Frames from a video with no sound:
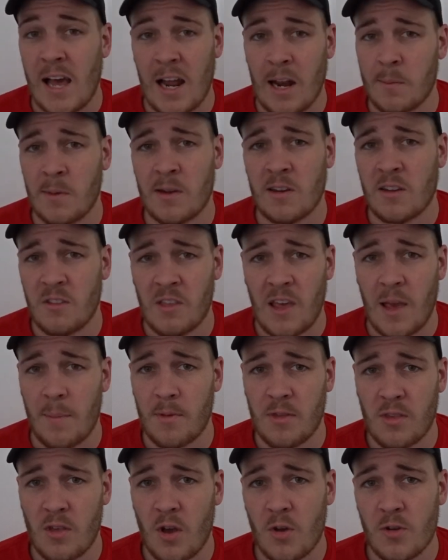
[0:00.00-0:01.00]
element to the
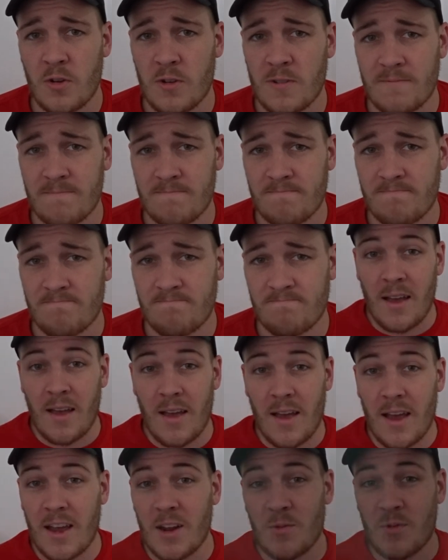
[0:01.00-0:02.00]
episode.
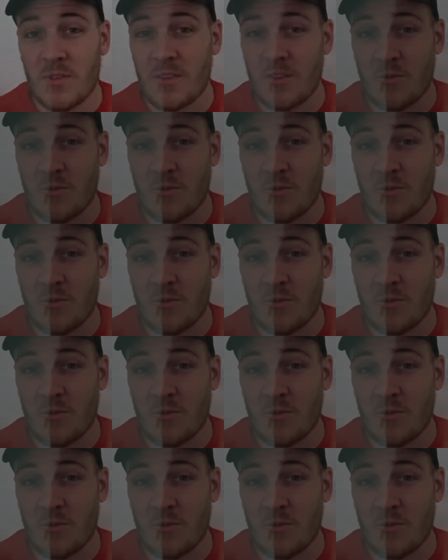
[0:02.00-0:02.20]
And it was